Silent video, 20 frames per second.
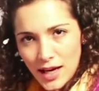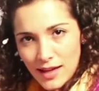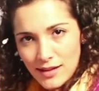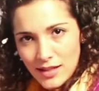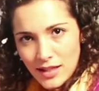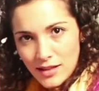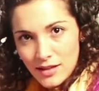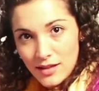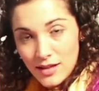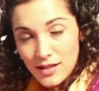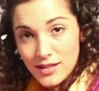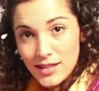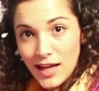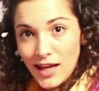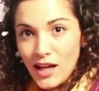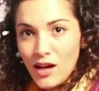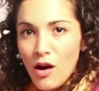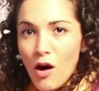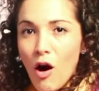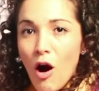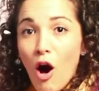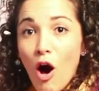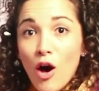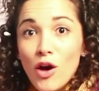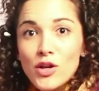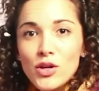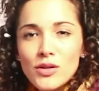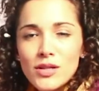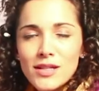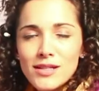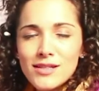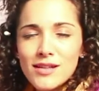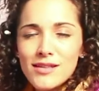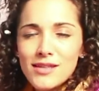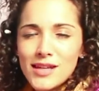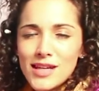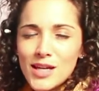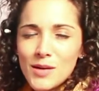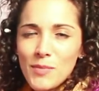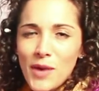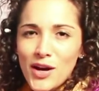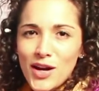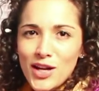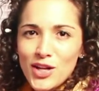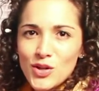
At the end of the day, all you need to think about